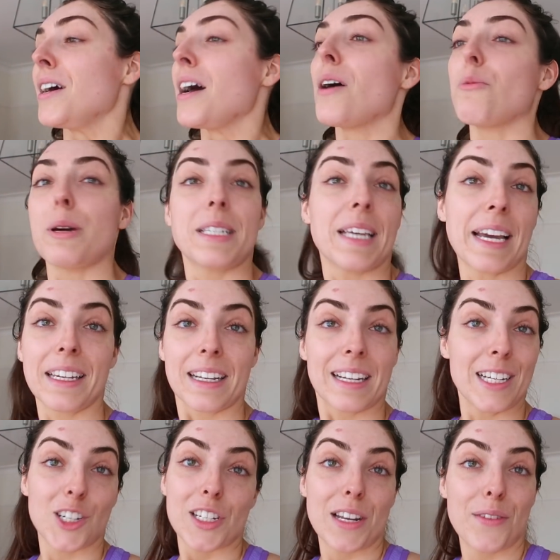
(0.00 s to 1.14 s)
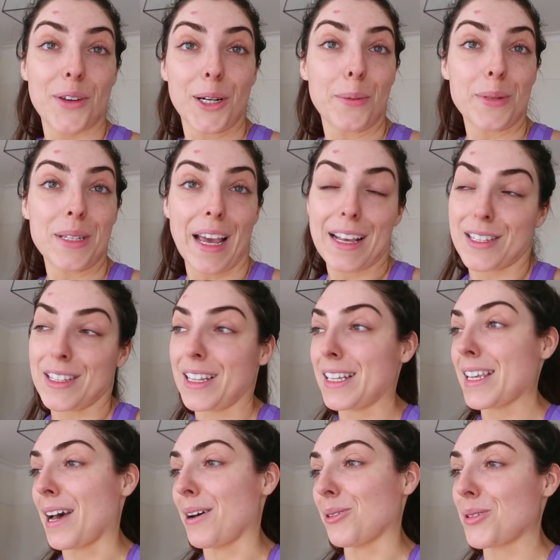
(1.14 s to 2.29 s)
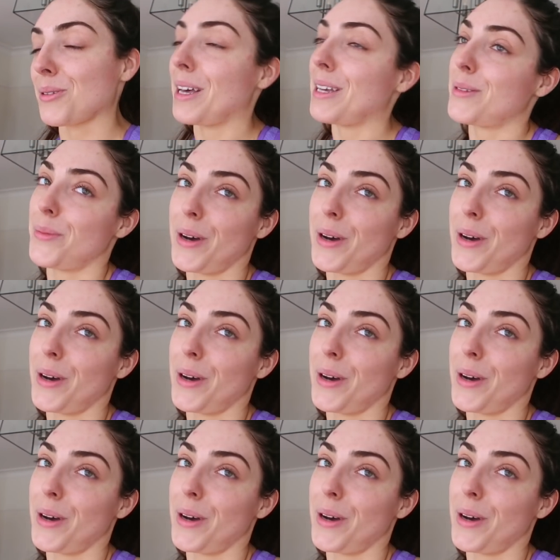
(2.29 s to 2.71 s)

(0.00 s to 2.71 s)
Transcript: and we're technically just living upstairs in this house, so that's